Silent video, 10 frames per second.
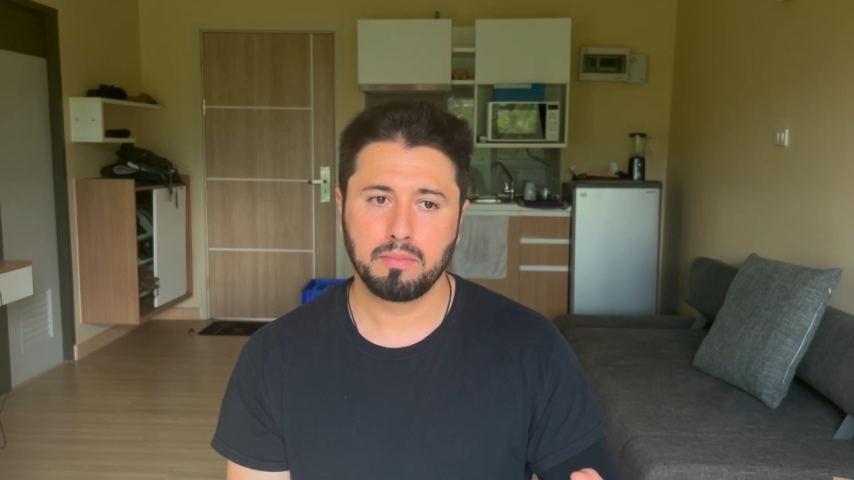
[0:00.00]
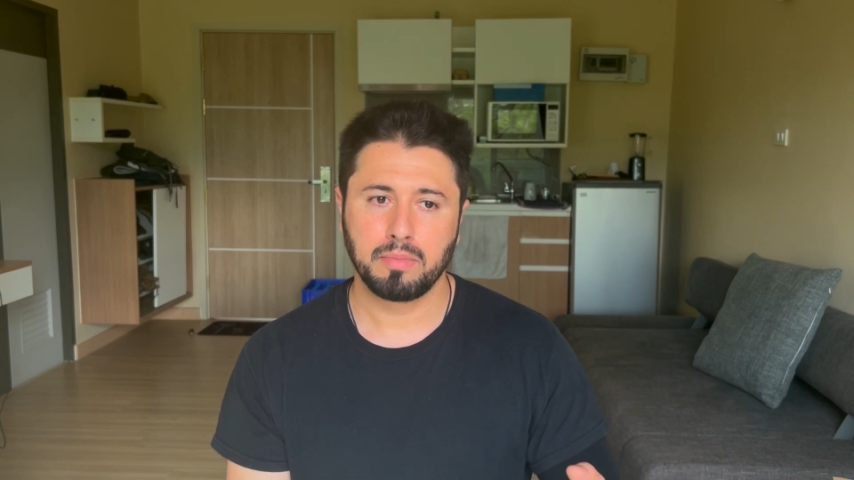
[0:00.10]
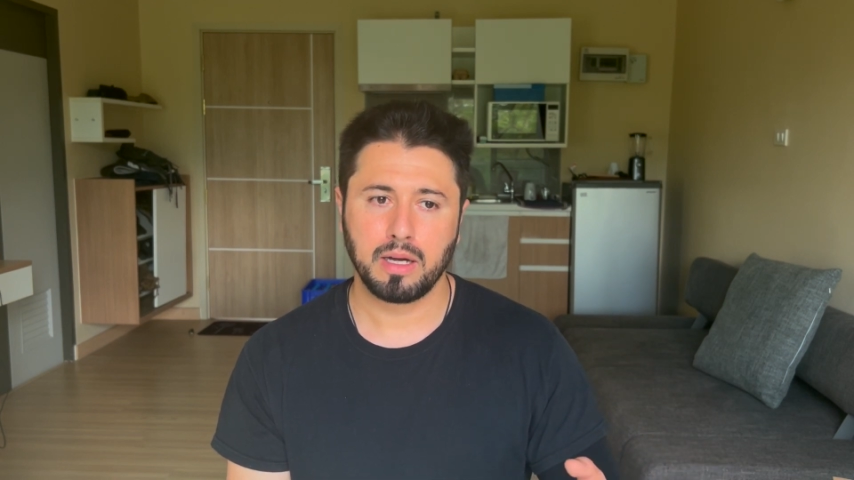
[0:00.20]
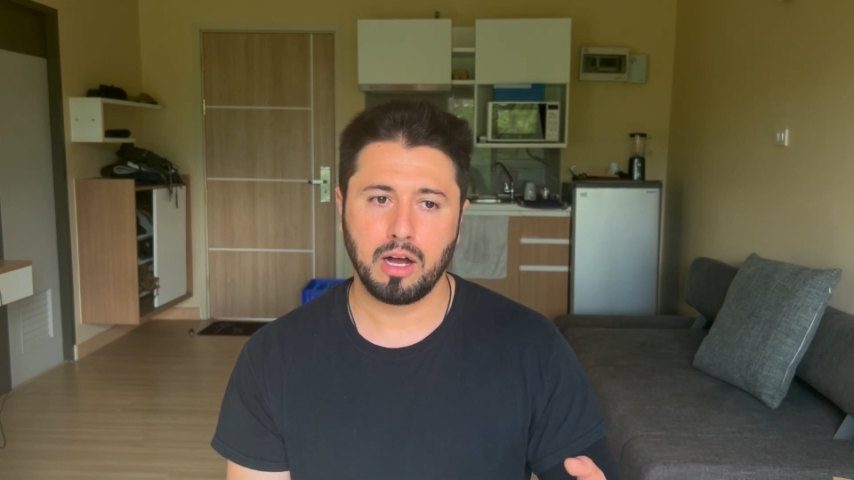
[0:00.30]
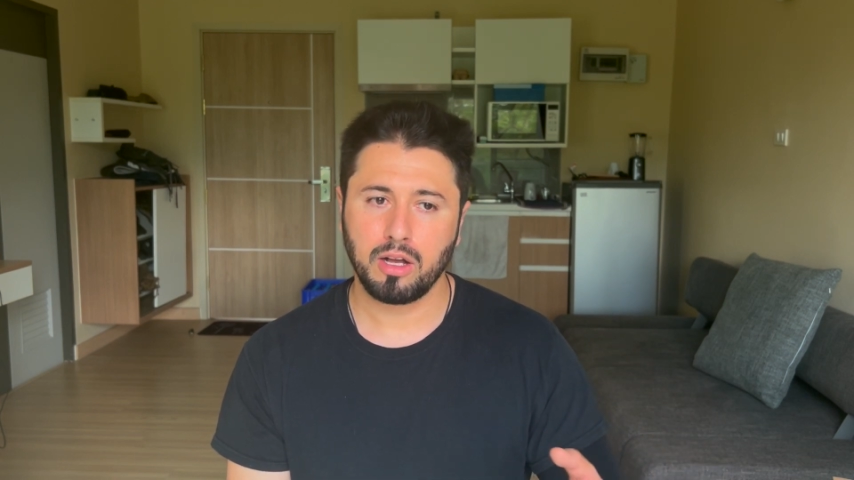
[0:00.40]

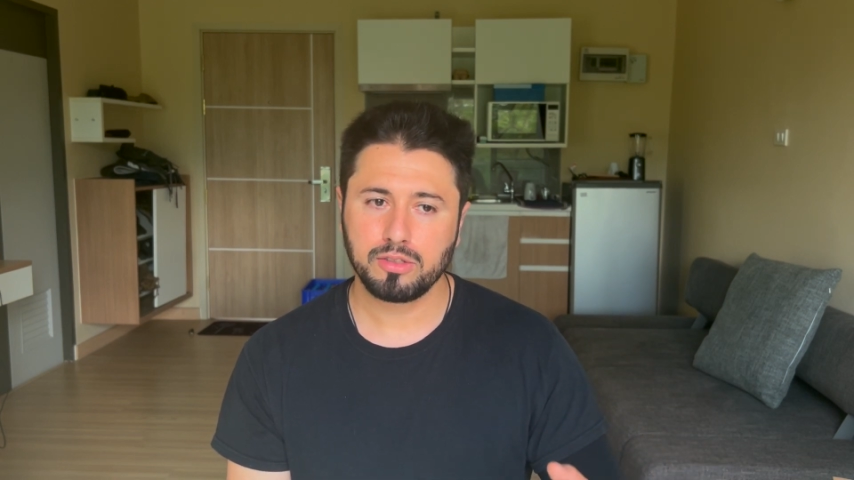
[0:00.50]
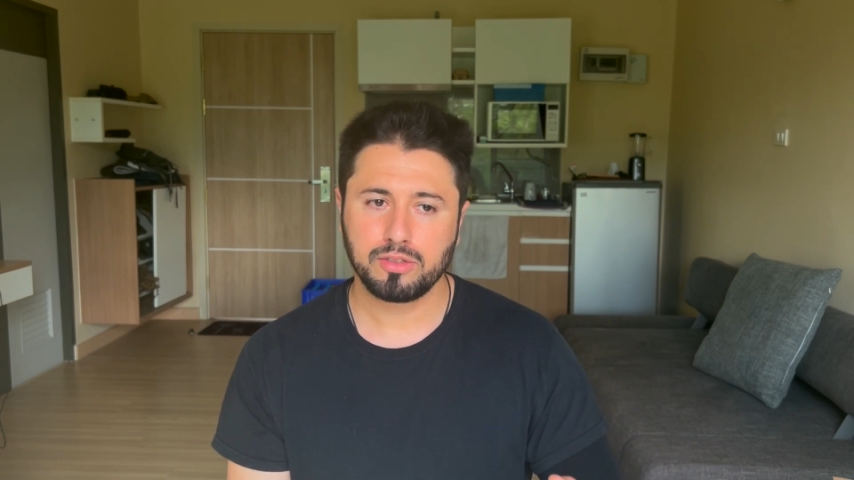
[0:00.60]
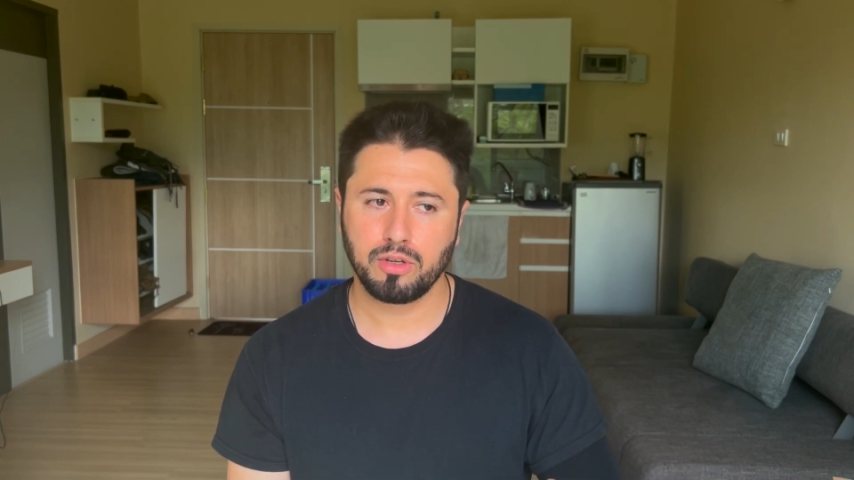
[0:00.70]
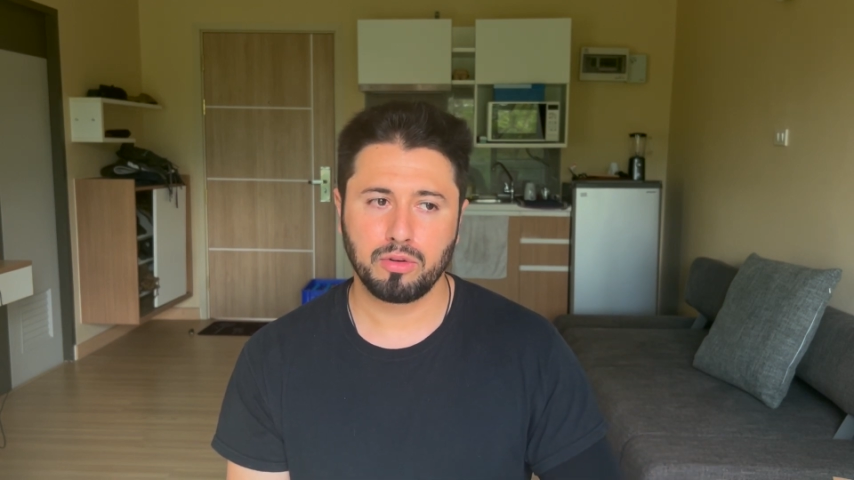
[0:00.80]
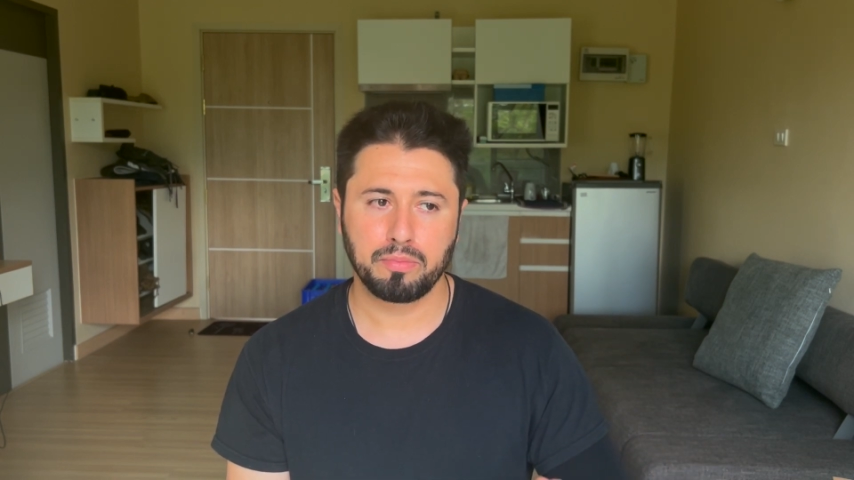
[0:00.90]
But
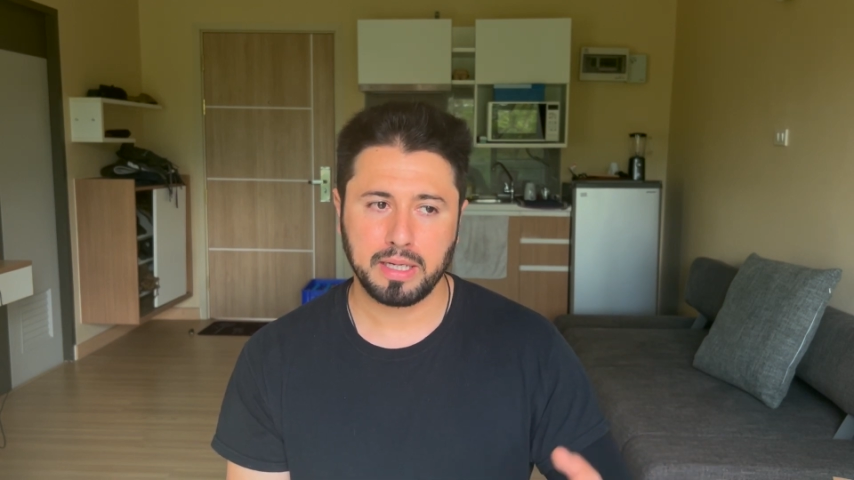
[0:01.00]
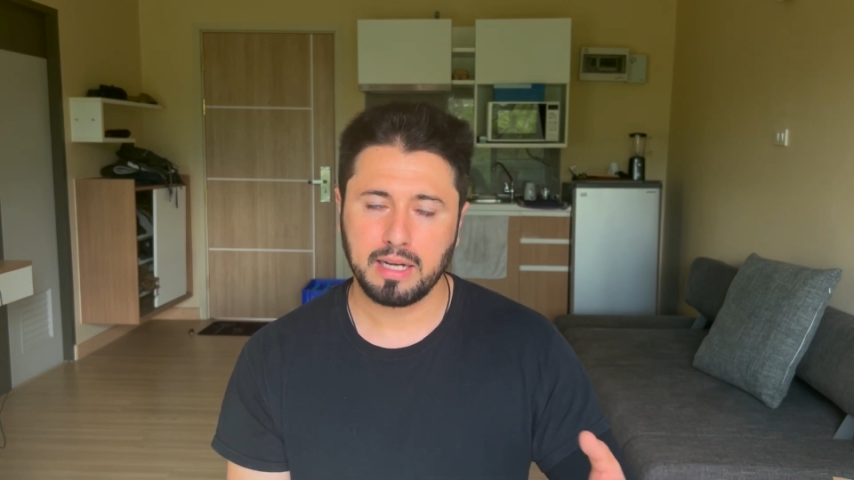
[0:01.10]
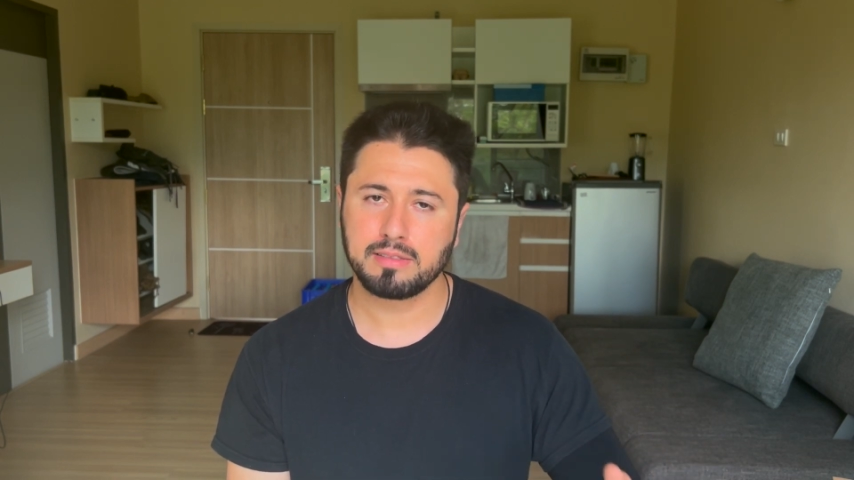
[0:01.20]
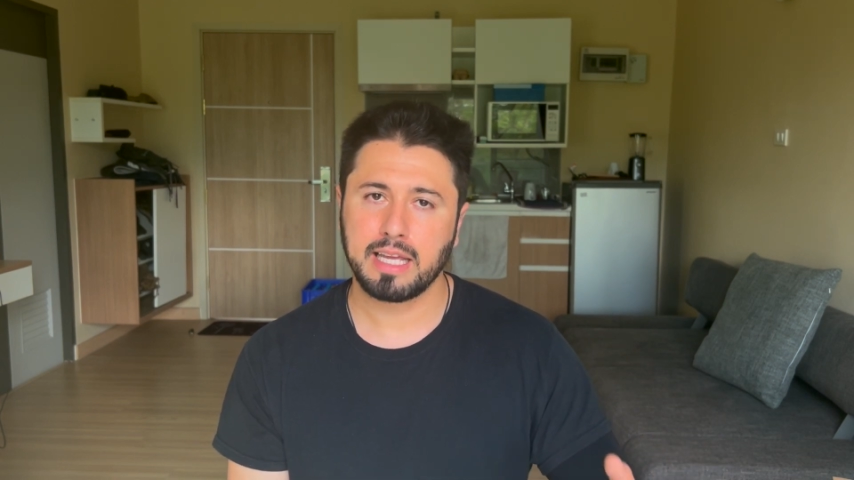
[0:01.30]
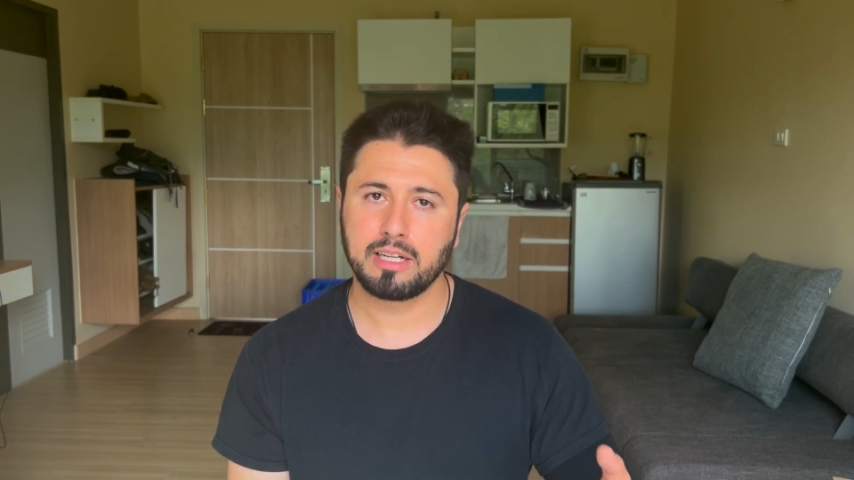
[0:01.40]
also,
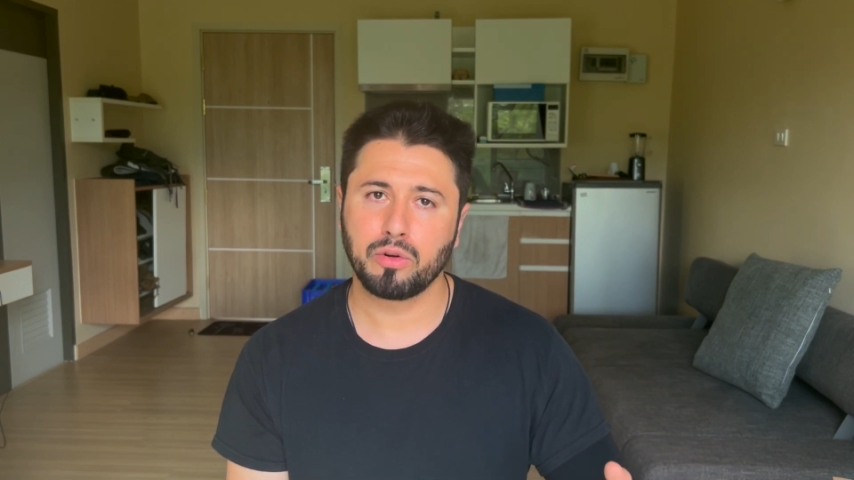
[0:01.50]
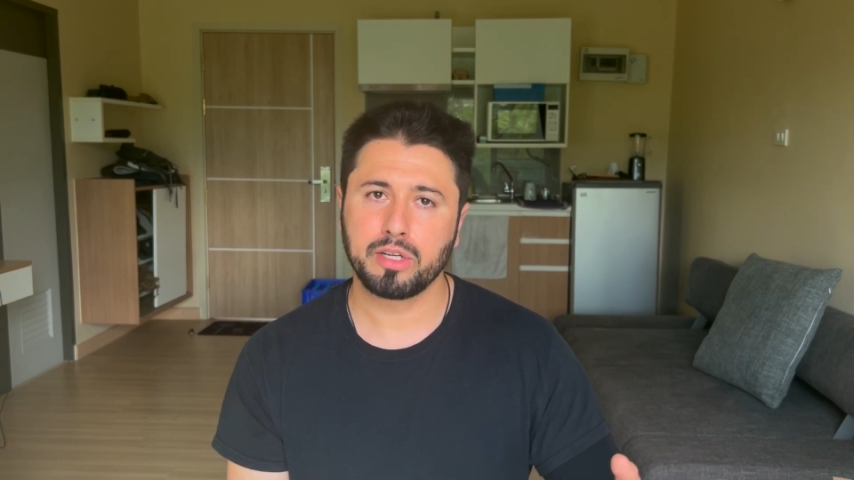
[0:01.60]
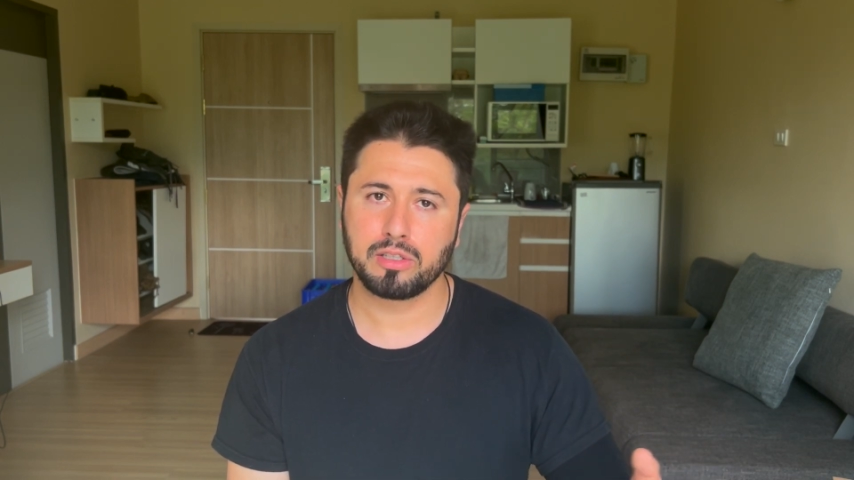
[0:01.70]
because they had already